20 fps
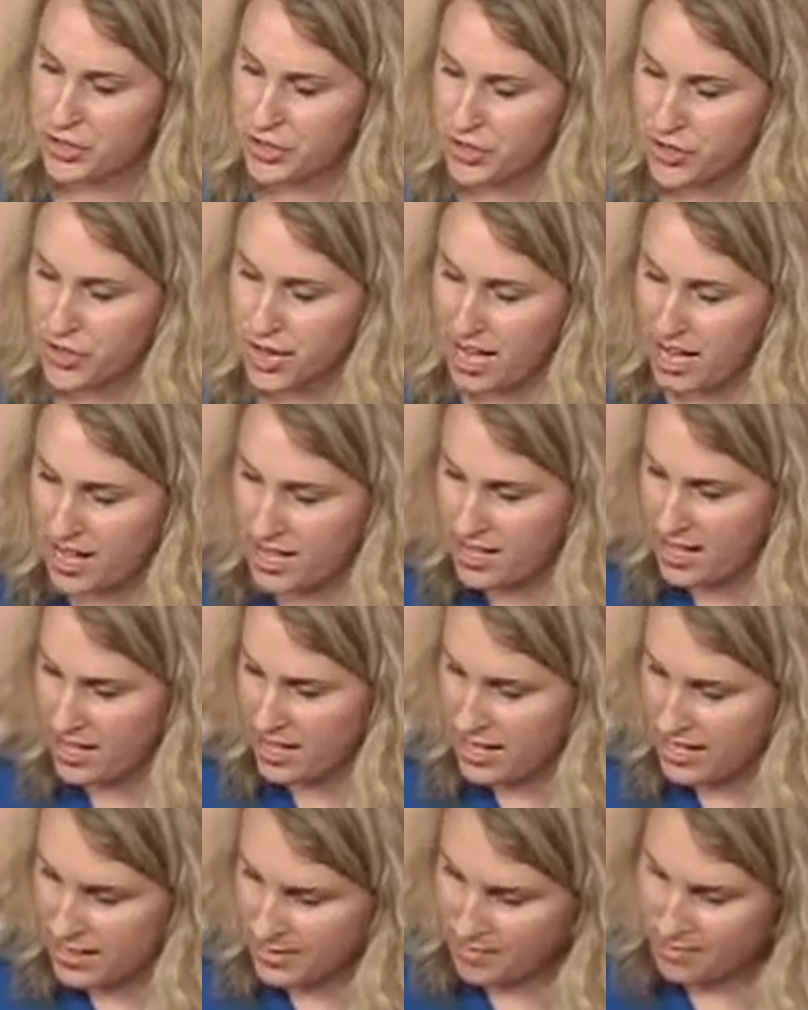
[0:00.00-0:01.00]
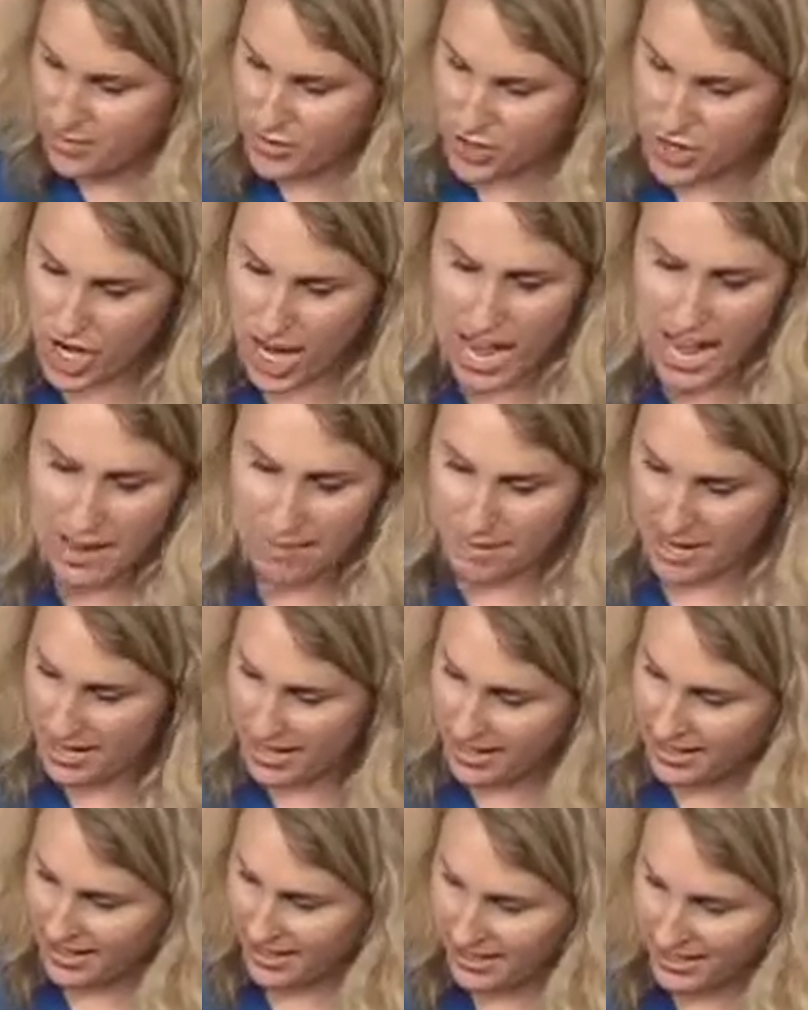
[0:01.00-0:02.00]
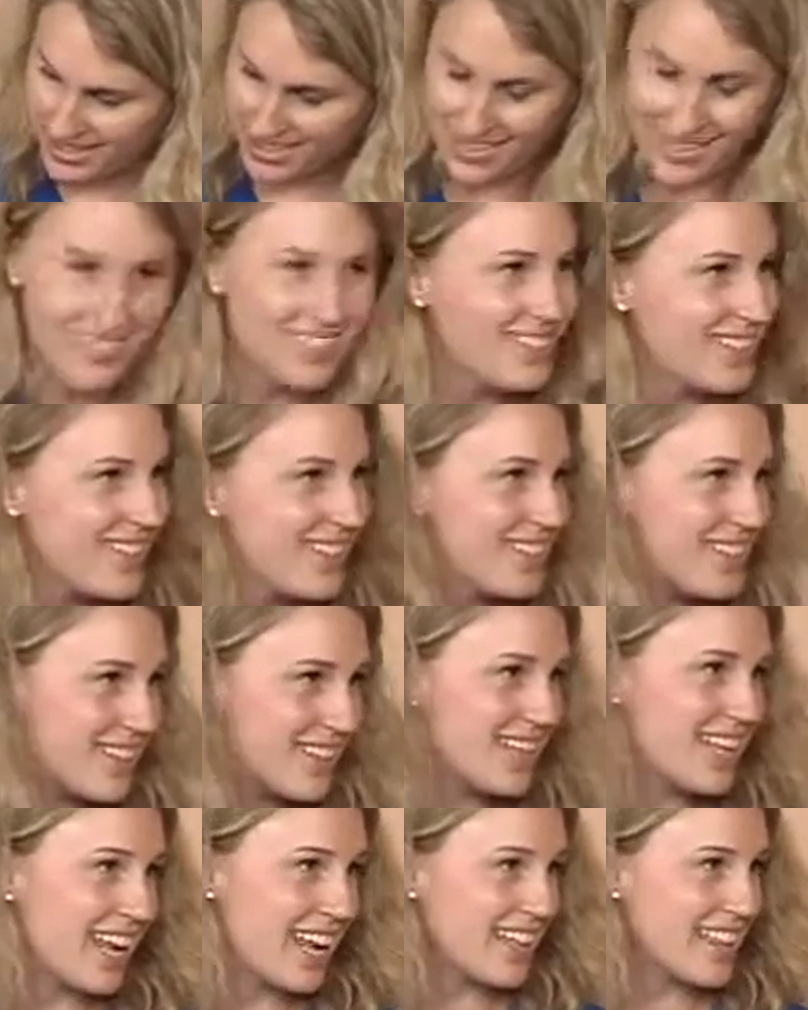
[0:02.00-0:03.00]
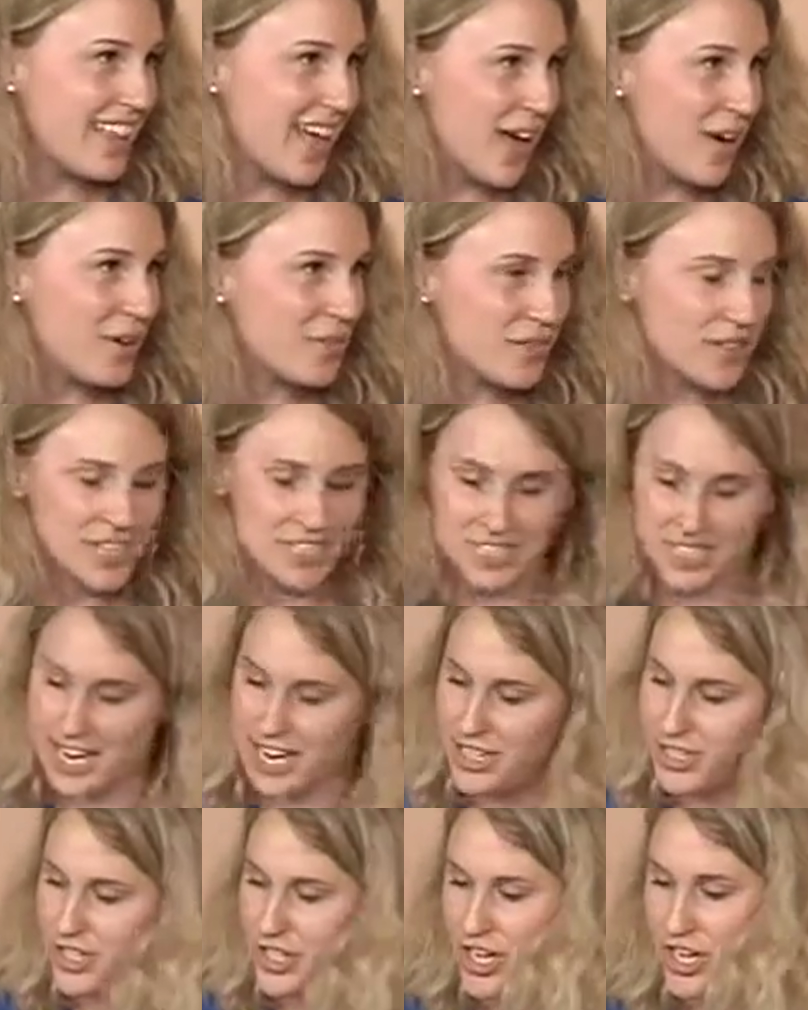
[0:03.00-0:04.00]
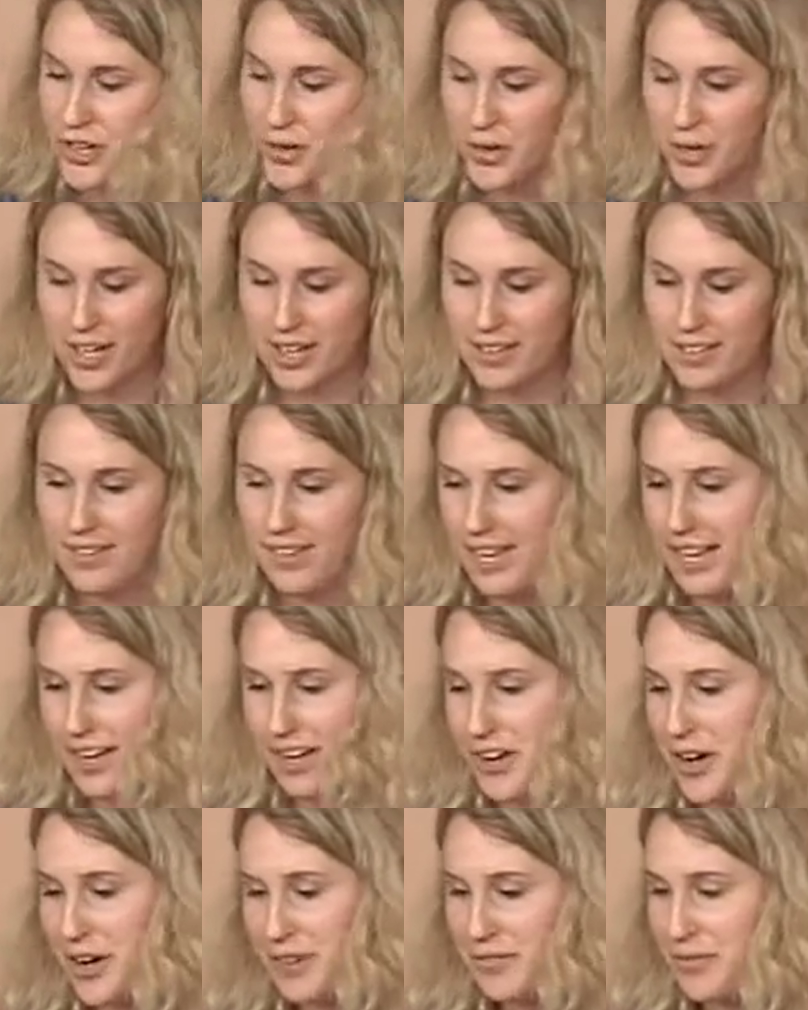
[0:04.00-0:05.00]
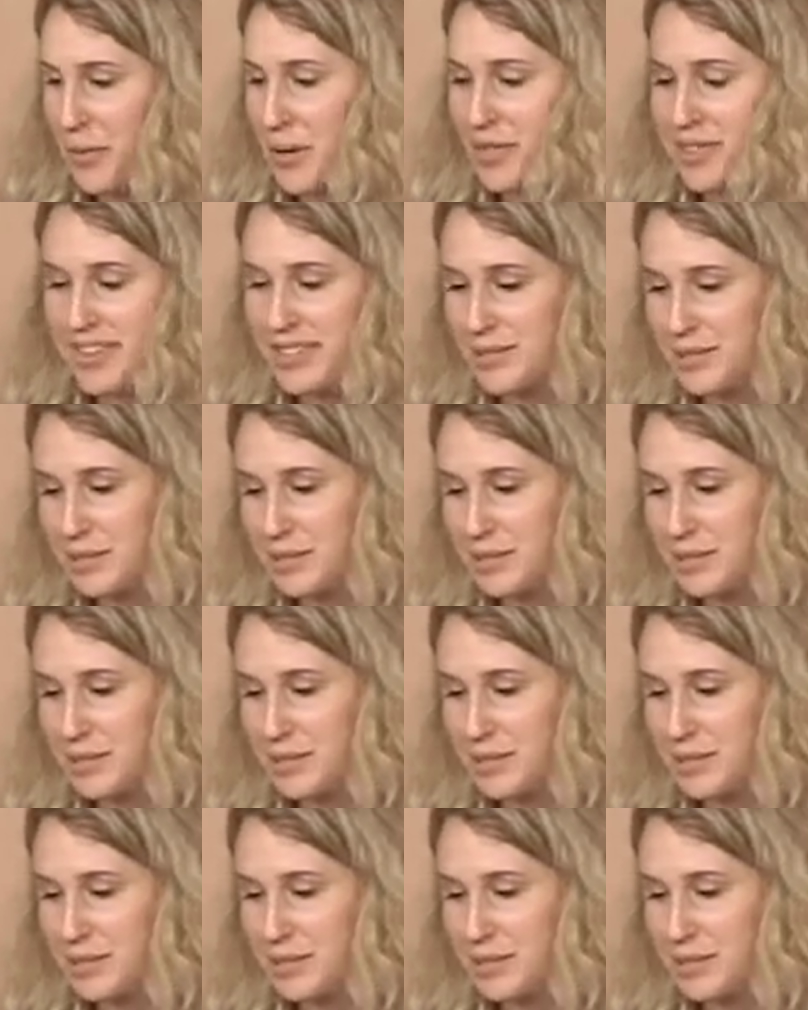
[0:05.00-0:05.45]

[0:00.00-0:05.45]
you're not jabbing, getting that overextension, or I don't know if what this